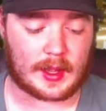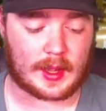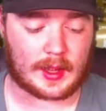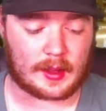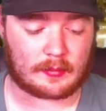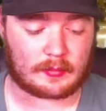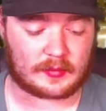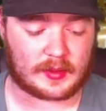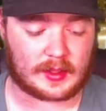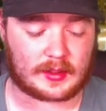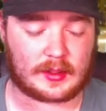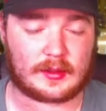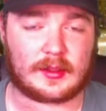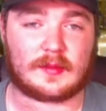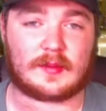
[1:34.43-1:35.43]
I am
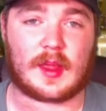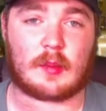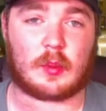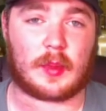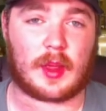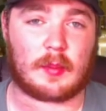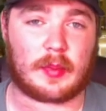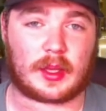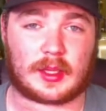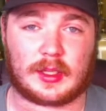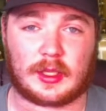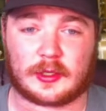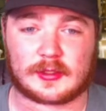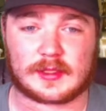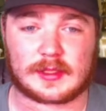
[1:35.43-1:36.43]
taking the Tampa Bay
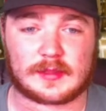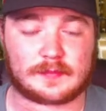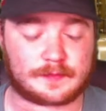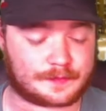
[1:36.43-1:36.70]
Buccaneers